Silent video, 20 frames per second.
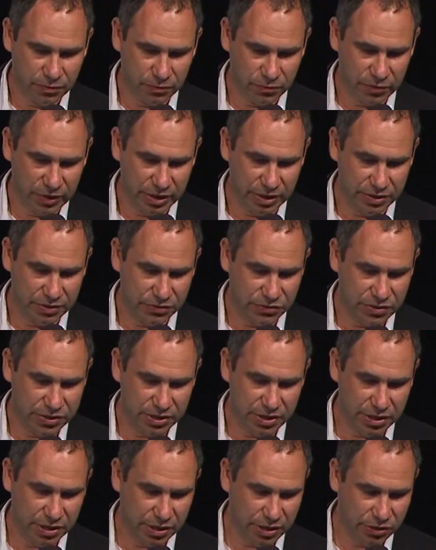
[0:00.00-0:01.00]
We
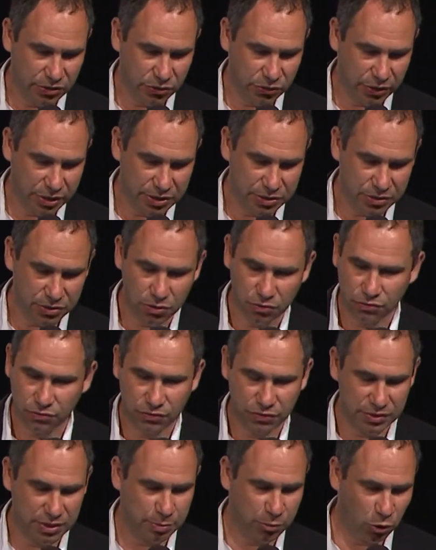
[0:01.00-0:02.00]
see increase
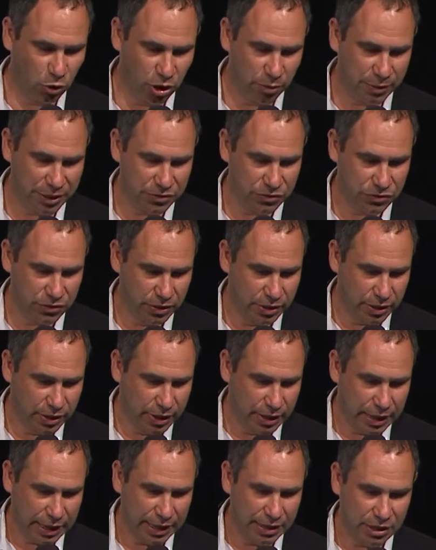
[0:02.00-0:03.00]
of deployment,
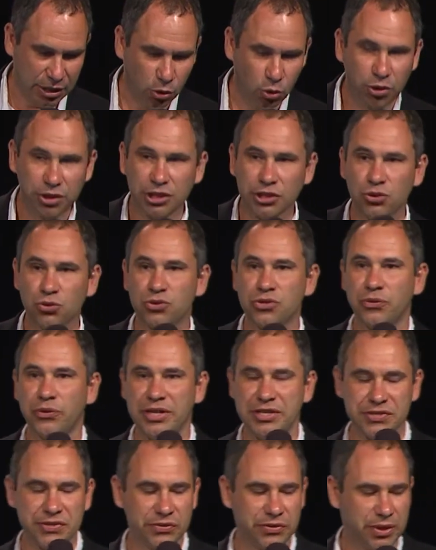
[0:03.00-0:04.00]
and according to the
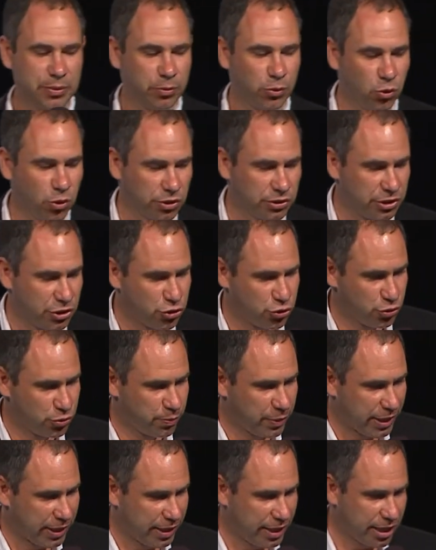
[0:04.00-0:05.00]
recent report issued
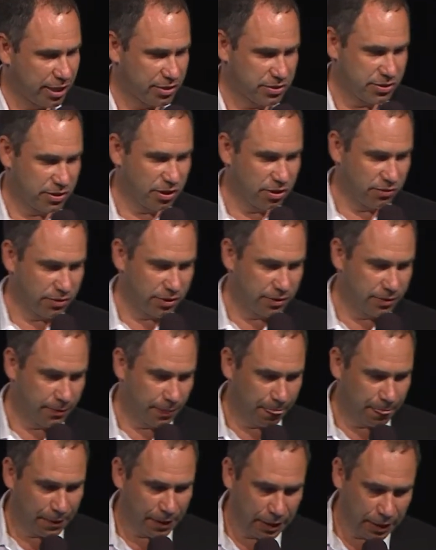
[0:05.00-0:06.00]
by Gary Sullivan,
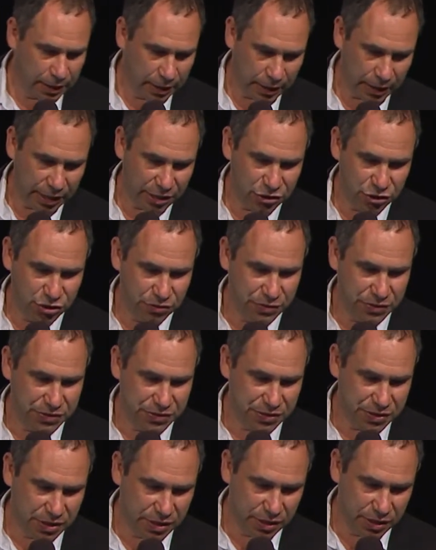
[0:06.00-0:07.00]

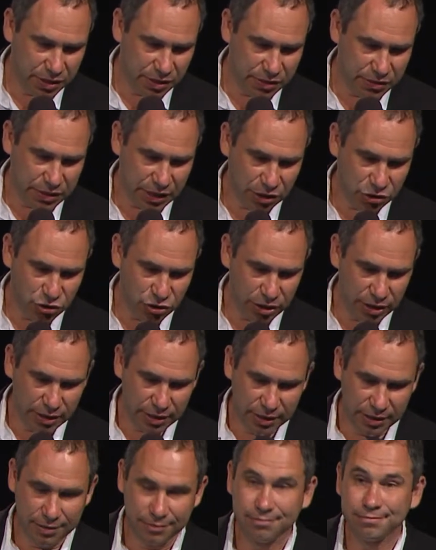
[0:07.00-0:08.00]
HEVC is
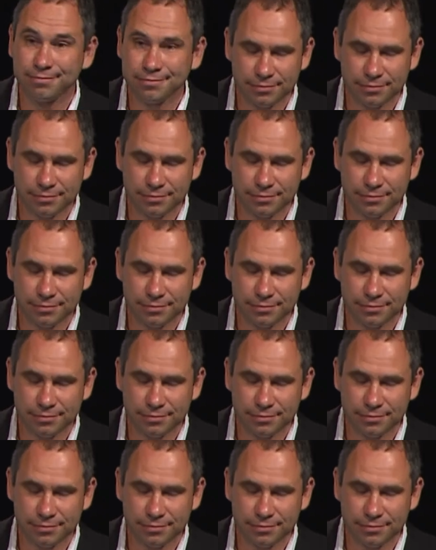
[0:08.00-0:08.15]
actually